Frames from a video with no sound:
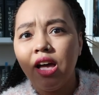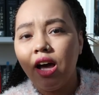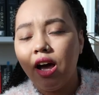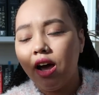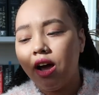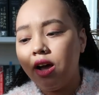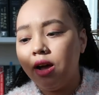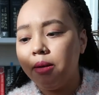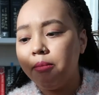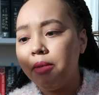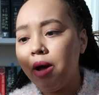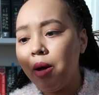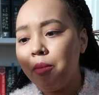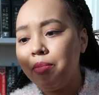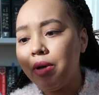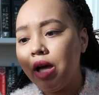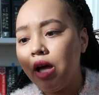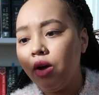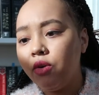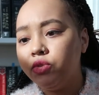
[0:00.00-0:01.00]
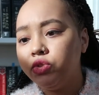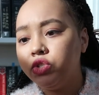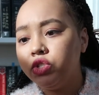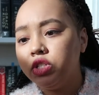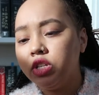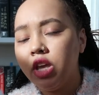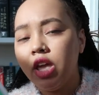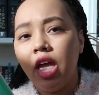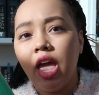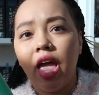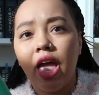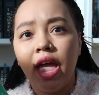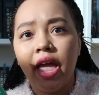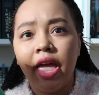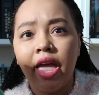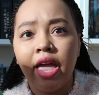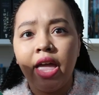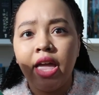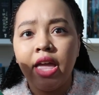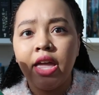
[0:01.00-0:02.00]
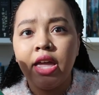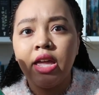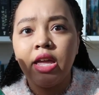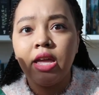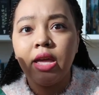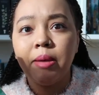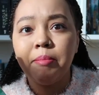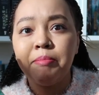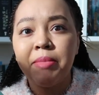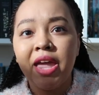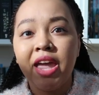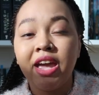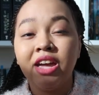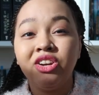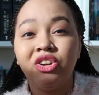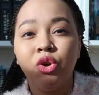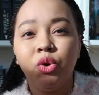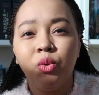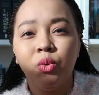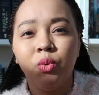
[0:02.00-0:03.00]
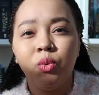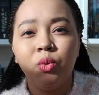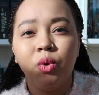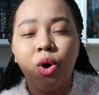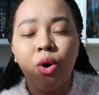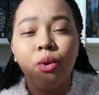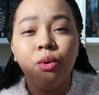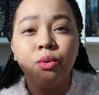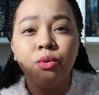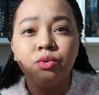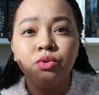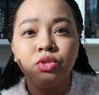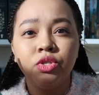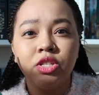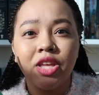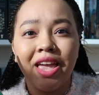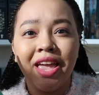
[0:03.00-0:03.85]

about a man who owns